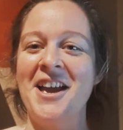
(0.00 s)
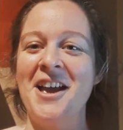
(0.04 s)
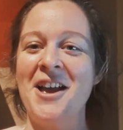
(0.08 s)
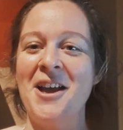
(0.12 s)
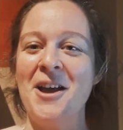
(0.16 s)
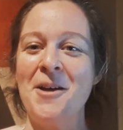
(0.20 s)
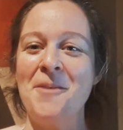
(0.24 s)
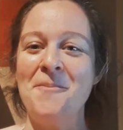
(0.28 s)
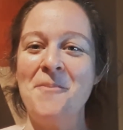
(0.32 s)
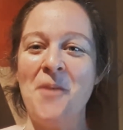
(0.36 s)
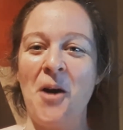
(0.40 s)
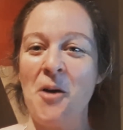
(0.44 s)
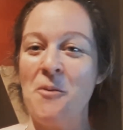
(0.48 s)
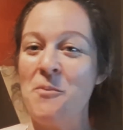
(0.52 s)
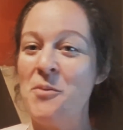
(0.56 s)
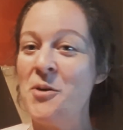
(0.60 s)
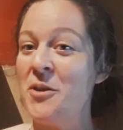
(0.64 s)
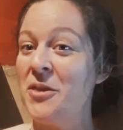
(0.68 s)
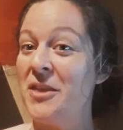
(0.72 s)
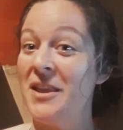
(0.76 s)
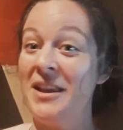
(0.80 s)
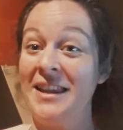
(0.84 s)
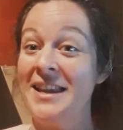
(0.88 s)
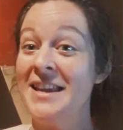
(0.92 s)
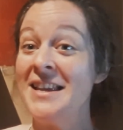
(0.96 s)
I'll
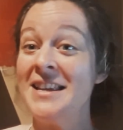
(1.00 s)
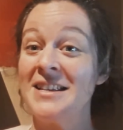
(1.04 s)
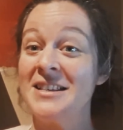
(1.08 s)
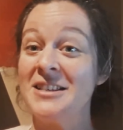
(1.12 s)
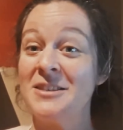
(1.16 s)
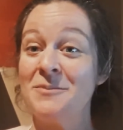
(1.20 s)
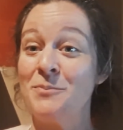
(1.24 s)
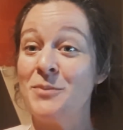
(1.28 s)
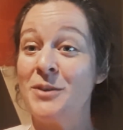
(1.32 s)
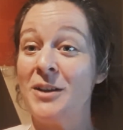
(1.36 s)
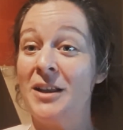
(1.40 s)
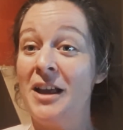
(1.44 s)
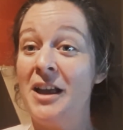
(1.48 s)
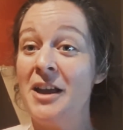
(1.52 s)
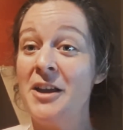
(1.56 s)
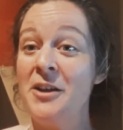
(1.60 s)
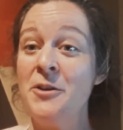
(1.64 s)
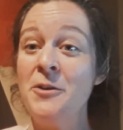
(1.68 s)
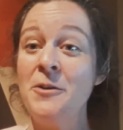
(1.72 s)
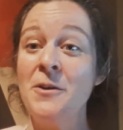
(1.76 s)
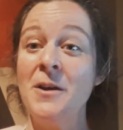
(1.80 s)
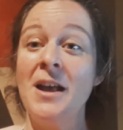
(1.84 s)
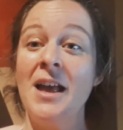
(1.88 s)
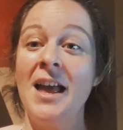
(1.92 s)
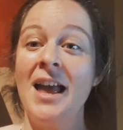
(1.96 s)
put the links
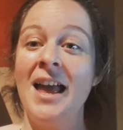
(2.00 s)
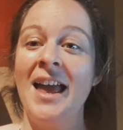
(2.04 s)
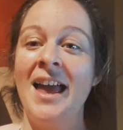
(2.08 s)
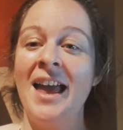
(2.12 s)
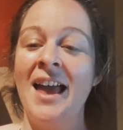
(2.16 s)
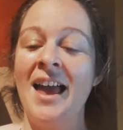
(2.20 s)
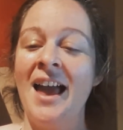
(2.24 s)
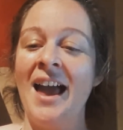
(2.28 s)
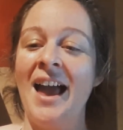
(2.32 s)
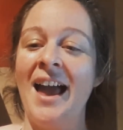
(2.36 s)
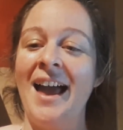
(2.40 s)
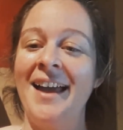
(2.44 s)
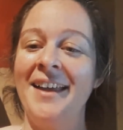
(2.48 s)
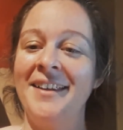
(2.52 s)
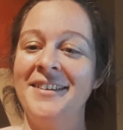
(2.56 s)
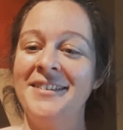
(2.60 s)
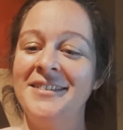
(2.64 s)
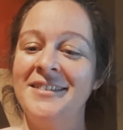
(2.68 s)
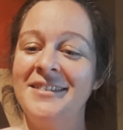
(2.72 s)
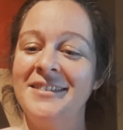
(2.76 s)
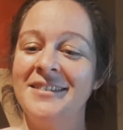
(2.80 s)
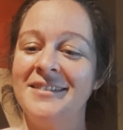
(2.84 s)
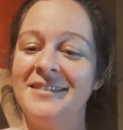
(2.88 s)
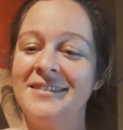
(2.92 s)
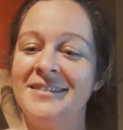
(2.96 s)
below,
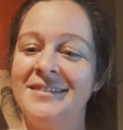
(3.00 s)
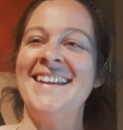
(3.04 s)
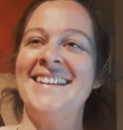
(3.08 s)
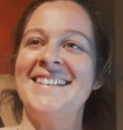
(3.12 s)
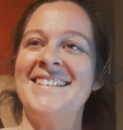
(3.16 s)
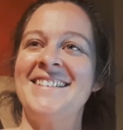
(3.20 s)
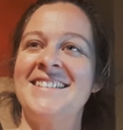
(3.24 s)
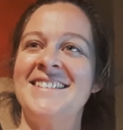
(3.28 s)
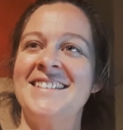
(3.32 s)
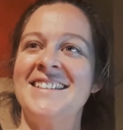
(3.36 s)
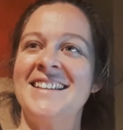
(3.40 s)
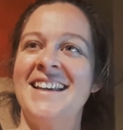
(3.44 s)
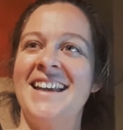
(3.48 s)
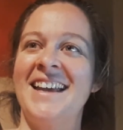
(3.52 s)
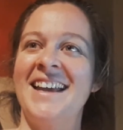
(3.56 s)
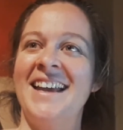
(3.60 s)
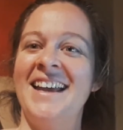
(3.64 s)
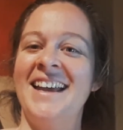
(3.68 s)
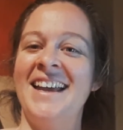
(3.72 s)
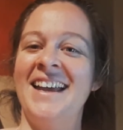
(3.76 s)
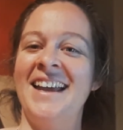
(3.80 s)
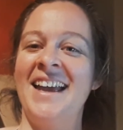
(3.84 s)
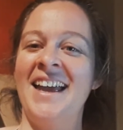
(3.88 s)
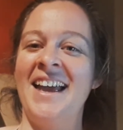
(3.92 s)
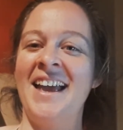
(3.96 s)
and it's
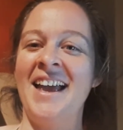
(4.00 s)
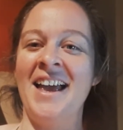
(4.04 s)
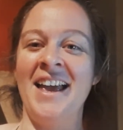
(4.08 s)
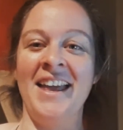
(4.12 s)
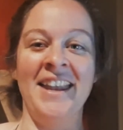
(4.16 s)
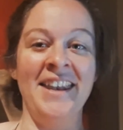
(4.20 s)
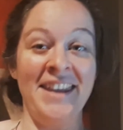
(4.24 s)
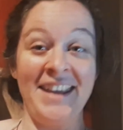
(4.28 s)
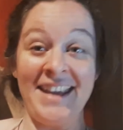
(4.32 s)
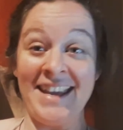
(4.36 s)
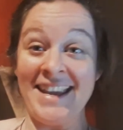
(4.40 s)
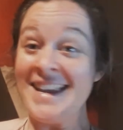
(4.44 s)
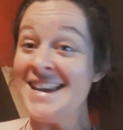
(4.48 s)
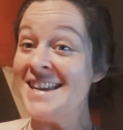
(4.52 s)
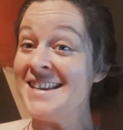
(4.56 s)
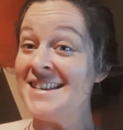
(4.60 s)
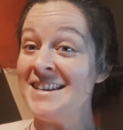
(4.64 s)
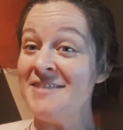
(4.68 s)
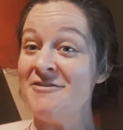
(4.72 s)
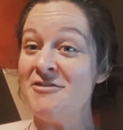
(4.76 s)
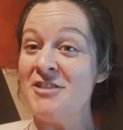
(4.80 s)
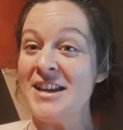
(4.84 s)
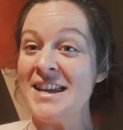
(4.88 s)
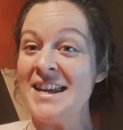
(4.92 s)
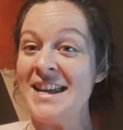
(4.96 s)
an
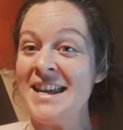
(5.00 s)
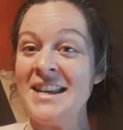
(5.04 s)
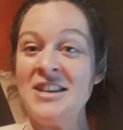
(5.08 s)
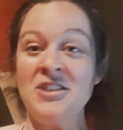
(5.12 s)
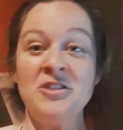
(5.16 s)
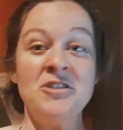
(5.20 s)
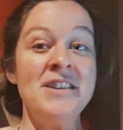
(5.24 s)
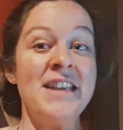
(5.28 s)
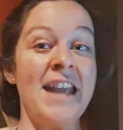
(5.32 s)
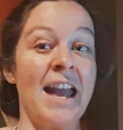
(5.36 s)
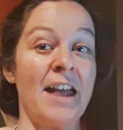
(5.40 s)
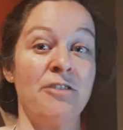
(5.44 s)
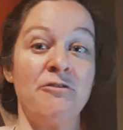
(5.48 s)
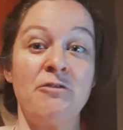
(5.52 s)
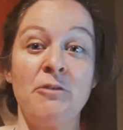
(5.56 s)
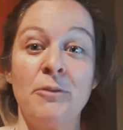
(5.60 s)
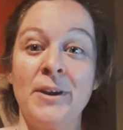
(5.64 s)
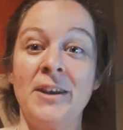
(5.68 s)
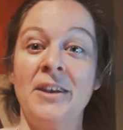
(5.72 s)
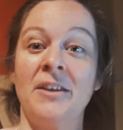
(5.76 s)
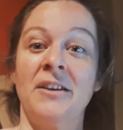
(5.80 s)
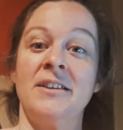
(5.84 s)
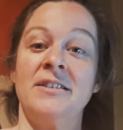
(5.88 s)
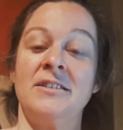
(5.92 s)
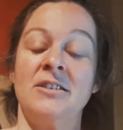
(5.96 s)
easy read. You can get through
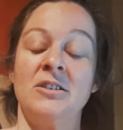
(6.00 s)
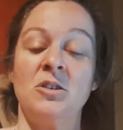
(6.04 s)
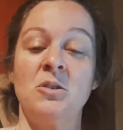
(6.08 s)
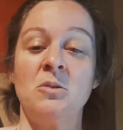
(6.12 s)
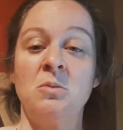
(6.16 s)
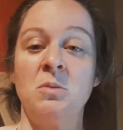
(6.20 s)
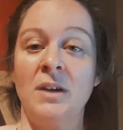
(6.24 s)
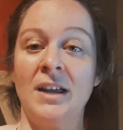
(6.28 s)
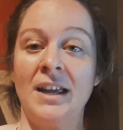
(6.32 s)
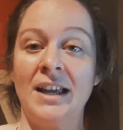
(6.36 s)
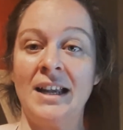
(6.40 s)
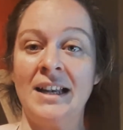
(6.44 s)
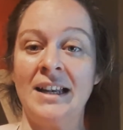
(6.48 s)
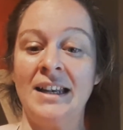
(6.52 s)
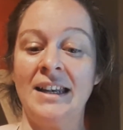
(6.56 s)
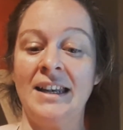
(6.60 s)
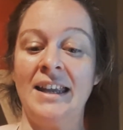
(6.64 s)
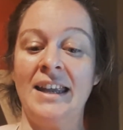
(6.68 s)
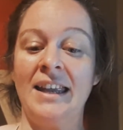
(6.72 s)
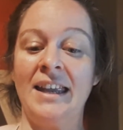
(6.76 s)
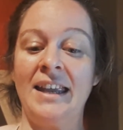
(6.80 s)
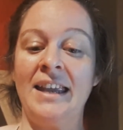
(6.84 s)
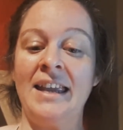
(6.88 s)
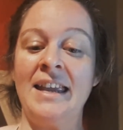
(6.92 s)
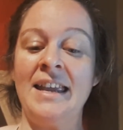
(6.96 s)
it nice and
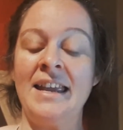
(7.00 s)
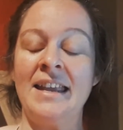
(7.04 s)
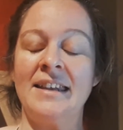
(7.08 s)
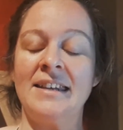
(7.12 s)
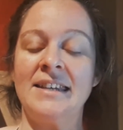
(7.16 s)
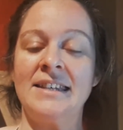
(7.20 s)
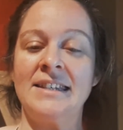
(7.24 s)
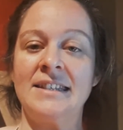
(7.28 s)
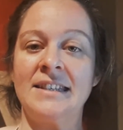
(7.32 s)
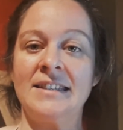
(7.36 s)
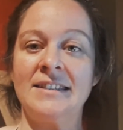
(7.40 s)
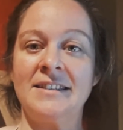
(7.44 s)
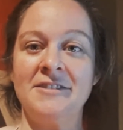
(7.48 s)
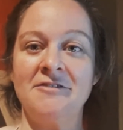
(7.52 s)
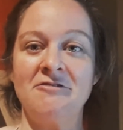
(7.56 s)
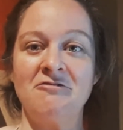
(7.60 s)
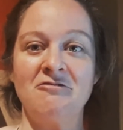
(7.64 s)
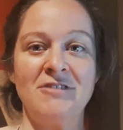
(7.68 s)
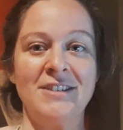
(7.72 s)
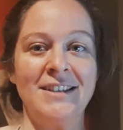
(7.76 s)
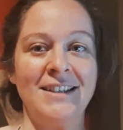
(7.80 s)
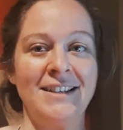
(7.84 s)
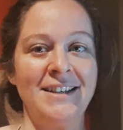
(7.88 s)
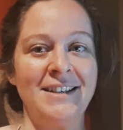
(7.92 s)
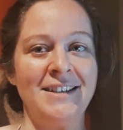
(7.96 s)
quickly. Doesn't
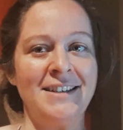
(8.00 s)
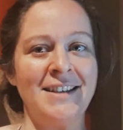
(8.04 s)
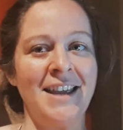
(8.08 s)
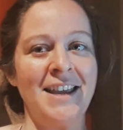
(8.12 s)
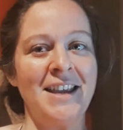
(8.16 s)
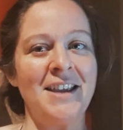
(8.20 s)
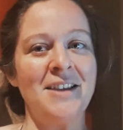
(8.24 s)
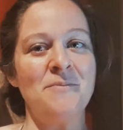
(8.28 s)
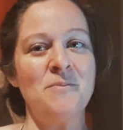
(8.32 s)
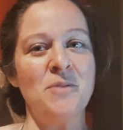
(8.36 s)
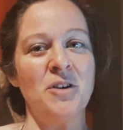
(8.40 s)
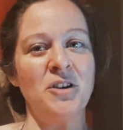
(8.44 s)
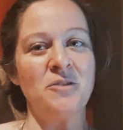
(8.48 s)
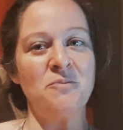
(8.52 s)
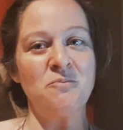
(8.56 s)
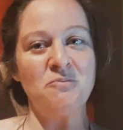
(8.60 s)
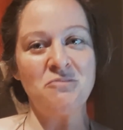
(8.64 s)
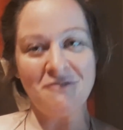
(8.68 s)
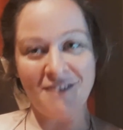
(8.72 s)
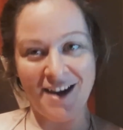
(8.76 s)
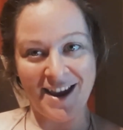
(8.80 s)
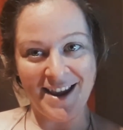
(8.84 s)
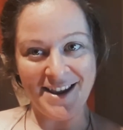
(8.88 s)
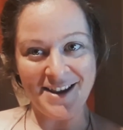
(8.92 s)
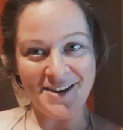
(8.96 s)
really take much
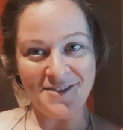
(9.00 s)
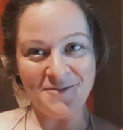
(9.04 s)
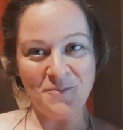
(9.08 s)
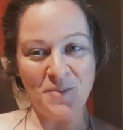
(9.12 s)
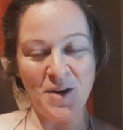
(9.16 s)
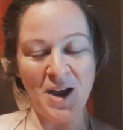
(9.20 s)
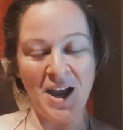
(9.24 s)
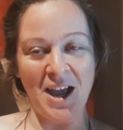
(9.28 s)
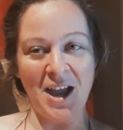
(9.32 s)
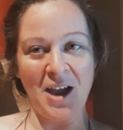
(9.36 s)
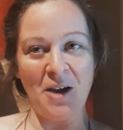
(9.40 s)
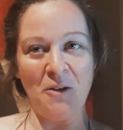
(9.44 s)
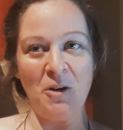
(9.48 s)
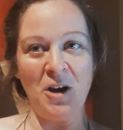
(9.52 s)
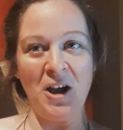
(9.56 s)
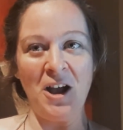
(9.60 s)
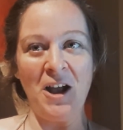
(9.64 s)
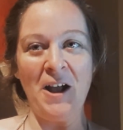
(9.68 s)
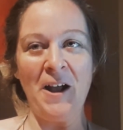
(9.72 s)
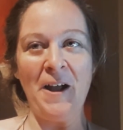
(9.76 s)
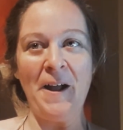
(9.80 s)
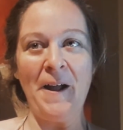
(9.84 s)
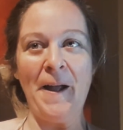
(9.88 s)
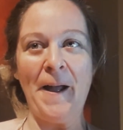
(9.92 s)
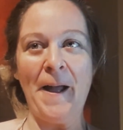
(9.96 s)
brain
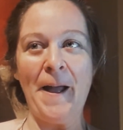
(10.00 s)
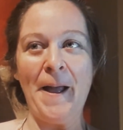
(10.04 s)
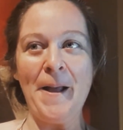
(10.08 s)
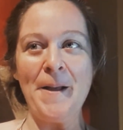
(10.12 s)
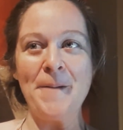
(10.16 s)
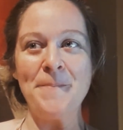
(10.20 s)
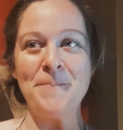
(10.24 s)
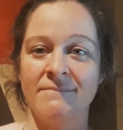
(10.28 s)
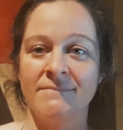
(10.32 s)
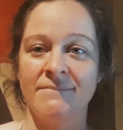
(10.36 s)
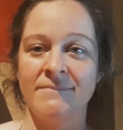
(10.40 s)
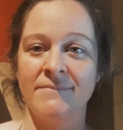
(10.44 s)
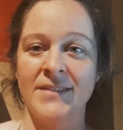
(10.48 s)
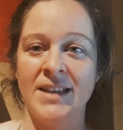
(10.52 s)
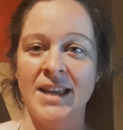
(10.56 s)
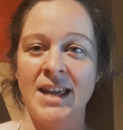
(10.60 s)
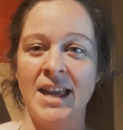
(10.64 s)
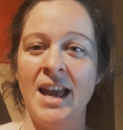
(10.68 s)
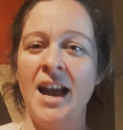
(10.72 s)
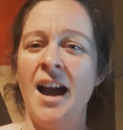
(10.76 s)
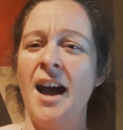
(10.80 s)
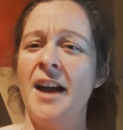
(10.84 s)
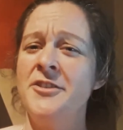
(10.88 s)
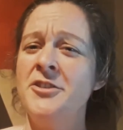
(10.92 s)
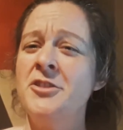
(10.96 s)
power.
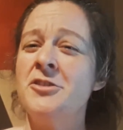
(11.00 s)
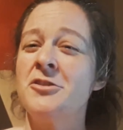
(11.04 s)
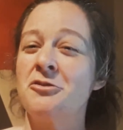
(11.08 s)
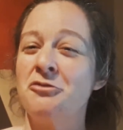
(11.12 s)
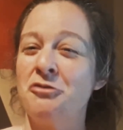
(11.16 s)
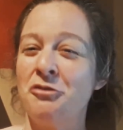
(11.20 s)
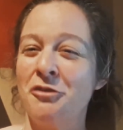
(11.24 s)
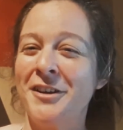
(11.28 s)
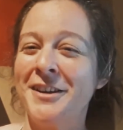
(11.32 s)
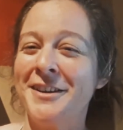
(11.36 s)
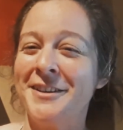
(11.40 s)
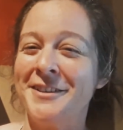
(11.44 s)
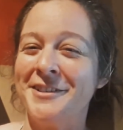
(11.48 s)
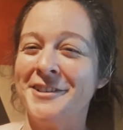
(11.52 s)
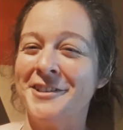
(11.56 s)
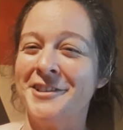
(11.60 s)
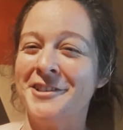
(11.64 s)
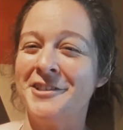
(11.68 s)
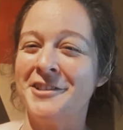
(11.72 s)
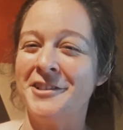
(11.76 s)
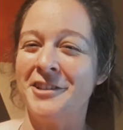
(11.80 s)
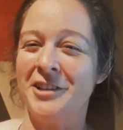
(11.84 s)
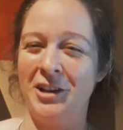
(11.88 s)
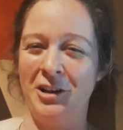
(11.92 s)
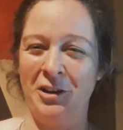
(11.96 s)
I just
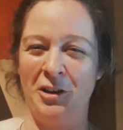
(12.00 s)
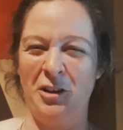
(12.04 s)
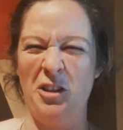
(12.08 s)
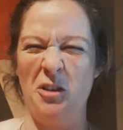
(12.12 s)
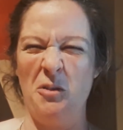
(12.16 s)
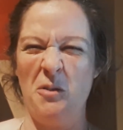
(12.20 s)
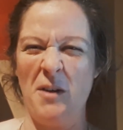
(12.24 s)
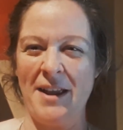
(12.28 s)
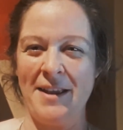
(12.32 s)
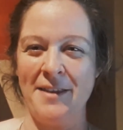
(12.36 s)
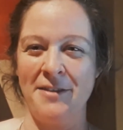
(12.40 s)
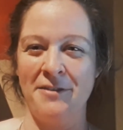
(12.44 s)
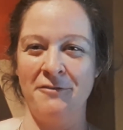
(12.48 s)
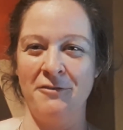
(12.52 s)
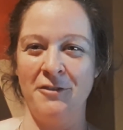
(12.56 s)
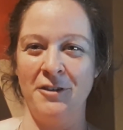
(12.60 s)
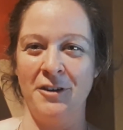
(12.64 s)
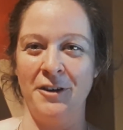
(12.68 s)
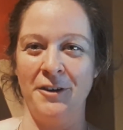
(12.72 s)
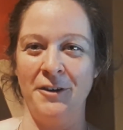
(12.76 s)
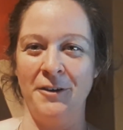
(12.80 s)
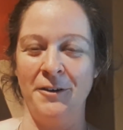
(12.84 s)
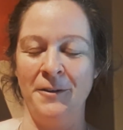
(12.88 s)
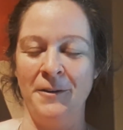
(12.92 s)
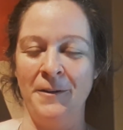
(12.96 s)
cringed a lot of the way
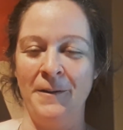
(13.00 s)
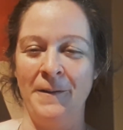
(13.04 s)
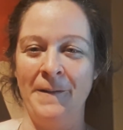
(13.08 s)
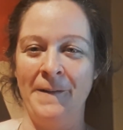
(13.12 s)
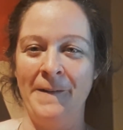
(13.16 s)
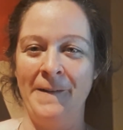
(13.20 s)
through.